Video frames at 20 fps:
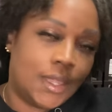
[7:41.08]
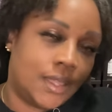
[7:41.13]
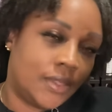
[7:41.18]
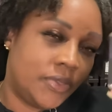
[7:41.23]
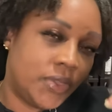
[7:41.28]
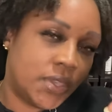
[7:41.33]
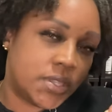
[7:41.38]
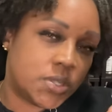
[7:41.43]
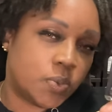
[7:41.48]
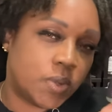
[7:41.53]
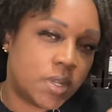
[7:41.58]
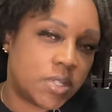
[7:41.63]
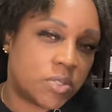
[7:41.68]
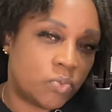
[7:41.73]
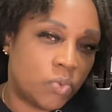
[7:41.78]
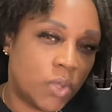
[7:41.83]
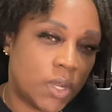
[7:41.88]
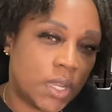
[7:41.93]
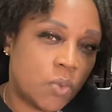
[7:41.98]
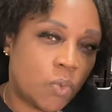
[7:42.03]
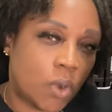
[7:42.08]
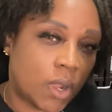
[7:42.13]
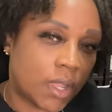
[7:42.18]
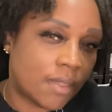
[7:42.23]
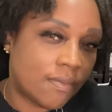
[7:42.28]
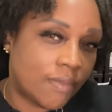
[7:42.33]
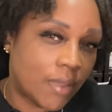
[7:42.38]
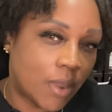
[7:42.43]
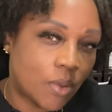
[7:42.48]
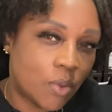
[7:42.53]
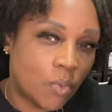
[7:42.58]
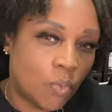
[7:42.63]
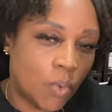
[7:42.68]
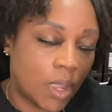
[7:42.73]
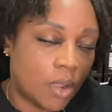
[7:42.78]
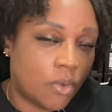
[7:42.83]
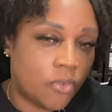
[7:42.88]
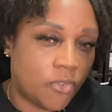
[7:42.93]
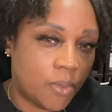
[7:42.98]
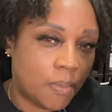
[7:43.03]
This one is really working very
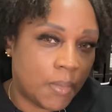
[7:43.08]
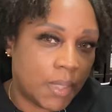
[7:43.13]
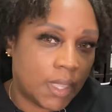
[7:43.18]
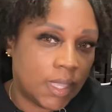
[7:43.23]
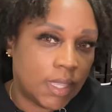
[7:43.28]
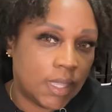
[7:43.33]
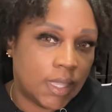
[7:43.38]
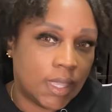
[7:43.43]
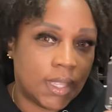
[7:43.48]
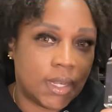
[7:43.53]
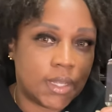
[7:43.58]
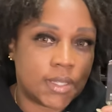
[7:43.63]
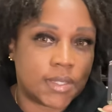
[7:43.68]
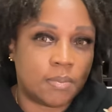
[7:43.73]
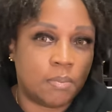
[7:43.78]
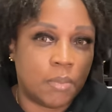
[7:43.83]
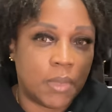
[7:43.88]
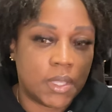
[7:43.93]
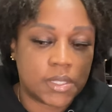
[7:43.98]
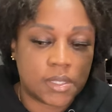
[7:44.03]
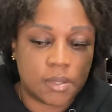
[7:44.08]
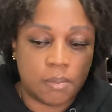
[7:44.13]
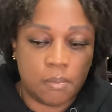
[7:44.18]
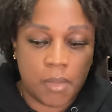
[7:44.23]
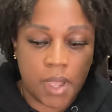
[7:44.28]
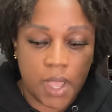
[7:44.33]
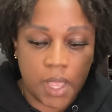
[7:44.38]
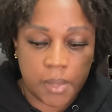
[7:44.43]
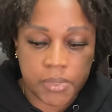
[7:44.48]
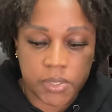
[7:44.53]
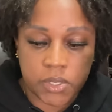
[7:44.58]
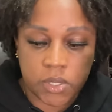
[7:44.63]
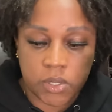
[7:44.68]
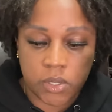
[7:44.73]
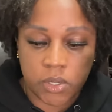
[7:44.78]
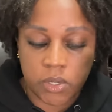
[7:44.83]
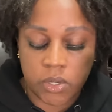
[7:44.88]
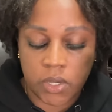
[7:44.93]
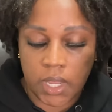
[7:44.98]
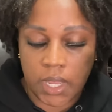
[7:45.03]
well for me, and it's Miss
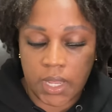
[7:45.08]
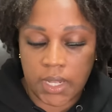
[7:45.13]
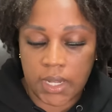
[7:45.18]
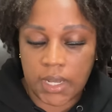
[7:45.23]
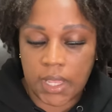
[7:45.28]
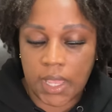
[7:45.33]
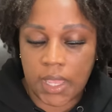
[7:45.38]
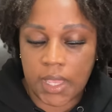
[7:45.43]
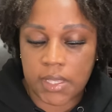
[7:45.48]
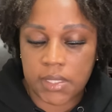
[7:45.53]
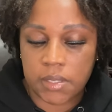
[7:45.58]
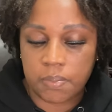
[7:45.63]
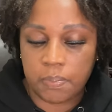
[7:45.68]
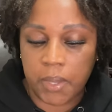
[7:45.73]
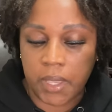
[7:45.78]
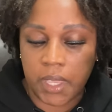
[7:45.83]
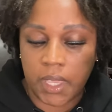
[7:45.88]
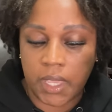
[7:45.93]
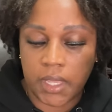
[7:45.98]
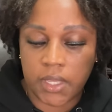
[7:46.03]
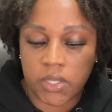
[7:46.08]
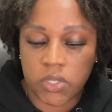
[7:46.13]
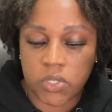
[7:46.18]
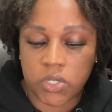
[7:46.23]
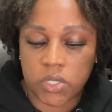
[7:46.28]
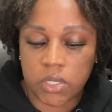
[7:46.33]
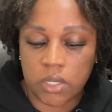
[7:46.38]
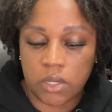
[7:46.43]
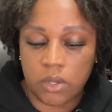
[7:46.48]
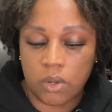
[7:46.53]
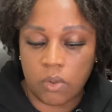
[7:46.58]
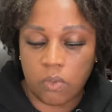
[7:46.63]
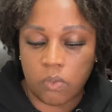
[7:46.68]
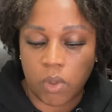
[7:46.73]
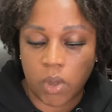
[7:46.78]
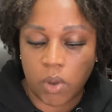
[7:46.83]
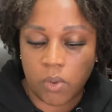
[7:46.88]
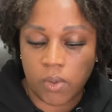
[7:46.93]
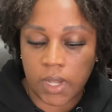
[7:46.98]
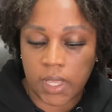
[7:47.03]
Mobster, and it has peach,
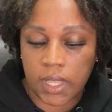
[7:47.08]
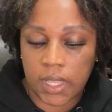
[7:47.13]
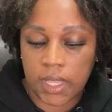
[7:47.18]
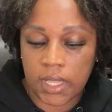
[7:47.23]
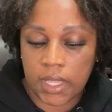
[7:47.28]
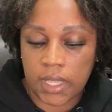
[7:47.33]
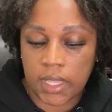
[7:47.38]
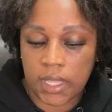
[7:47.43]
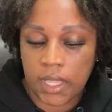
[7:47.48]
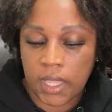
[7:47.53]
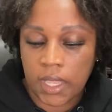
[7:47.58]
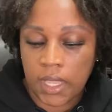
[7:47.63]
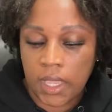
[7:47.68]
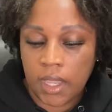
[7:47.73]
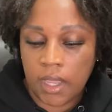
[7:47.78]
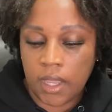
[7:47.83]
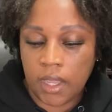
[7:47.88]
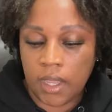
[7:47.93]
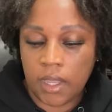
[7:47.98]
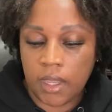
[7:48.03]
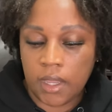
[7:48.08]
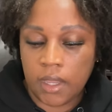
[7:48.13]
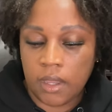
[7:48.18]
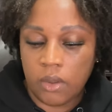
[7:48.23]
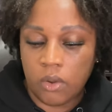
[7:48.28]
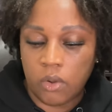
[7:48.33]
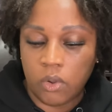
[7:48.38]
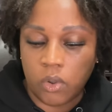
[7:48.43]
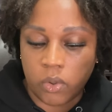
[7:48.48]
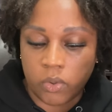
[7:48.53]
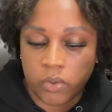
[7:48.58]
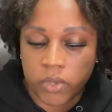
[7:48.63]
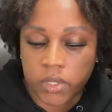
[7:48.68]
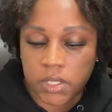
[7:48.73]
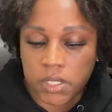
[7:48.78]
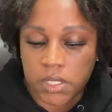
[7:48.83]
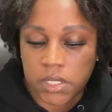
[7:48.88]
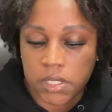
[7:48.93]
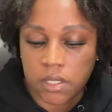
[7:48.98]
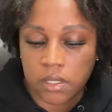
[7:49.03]
neroli, uh,
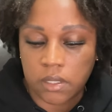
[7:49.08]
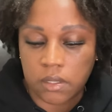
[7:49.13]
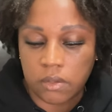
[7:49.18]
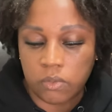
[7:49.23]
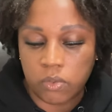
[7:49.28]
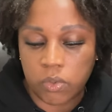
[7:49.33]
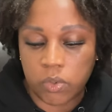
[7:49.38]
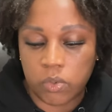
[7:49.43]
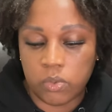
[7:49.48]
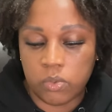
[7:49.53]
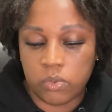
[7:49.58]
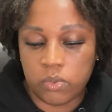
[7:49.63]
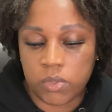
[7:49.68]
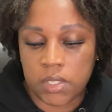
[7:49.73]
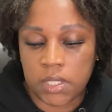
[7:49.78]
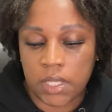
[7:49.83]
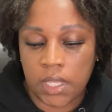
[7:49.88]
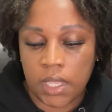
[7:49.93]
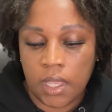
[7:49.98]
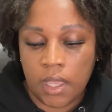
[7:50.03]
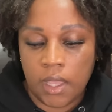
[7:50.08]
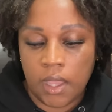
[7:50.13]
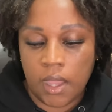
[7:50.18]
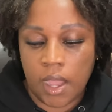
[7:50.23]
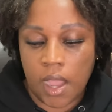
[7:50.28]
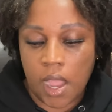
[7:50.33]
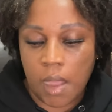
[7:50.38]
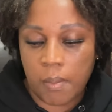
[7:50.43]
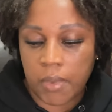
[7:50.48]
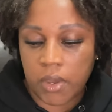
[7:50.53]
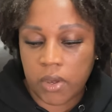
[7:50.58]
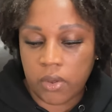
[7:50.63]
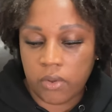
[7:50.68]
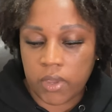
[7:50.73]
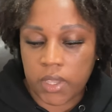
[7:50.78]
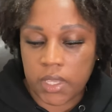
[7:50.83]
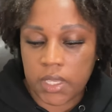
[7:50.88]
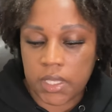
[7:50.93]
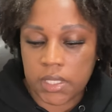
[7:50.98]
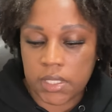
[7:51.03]
orris root,
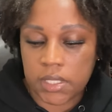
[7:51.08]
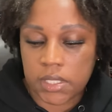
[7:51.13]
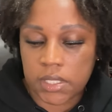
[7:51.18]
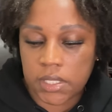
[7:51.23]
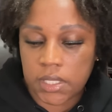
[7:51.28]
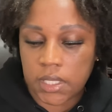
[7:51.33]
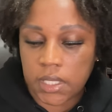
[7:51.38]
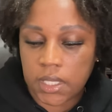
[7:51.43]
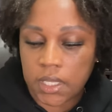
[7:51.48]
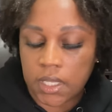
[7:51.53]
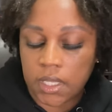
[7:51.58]
ambergris.